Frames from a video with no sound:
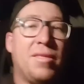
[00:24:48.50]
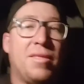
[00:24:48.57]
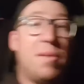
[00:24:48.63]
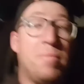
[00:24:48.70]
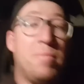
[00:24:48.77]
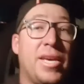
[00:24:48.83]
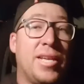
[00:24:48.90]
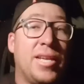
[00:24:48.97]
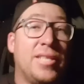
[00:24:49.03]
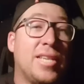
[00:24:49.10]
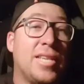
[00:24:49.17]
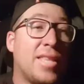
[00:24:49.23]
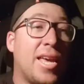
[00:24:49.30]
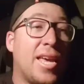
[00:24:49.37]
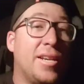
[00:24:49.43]
means at
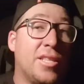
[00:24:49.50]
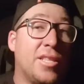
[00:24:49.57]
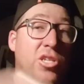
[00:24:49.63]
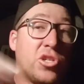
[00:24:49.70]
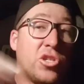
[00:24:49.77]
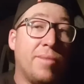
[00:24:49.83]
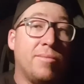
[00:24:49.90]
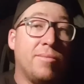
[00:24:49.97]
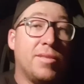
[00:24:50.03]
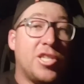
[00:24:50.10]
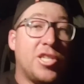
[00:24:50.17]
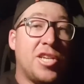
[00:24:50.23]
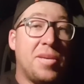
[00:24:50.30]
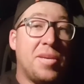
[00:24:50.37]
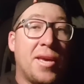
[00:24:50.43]
the end of the trip, the
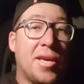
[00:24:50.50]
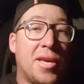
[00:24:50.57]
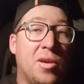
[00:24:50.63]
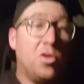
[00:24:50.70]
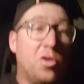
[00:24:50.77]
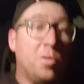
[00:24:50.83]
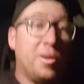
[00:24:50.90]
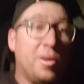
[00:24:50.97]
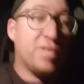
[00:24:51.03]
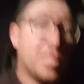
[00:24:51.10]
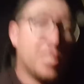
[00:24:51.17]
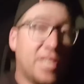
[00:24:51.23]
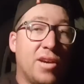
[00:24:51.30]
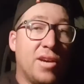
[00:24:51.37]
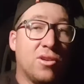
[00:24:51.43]
G-Banger will be for
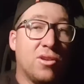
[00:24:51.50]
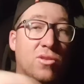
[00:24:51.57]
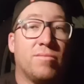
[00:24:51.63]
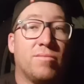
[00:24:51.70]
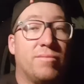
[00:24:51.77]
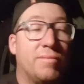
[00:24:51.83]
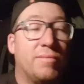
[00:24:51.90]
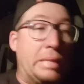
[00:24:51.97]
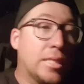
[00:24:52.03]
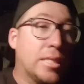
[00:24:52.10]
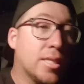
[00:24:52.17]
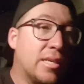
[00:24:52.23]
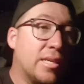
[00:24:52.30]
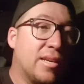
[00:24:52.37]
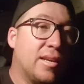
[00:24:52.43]
sale.
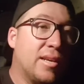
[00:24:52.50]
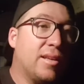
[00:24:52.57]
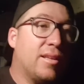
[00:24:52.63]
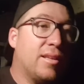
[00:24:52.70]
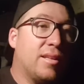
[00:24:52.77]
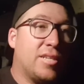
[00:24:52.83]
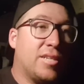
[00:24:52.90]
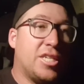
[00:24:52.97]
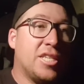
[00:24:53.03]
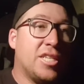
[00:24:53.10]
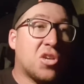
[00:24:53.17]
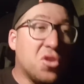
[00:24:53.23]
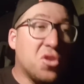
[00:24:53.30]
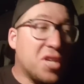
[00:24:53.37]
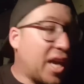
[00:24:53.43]
She's a
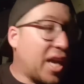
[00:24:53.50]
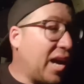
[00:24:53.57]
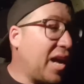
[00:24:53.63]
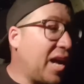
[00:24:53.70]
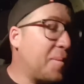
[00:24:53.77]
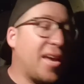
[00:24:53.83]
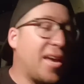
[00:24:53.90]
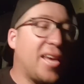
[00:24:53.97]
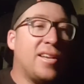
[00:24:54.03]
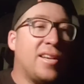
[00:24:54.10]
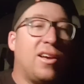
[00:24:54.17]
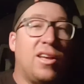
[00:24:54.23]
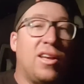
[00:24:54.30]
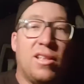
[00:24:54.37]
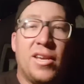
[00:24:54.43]
good car, man.
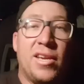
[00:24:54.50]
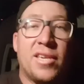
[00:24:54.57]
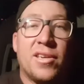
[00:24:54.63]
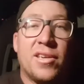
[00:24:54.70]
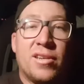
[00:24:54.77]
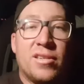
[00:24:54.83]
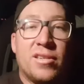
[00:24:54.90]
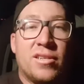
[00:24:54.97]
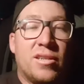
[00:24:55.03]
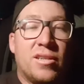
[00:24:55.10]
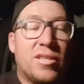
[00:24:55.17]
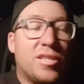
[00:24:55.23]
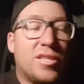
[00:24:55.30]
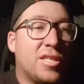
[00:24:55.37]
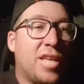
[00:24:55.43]
I like her.
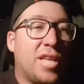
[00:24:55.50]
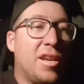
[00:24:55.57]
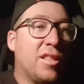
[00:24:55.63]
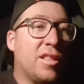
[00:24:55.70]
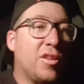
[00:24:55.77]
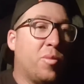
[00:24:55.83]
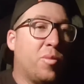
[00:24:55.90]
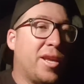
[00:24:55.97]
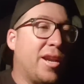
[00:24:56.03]
She's getting a little bit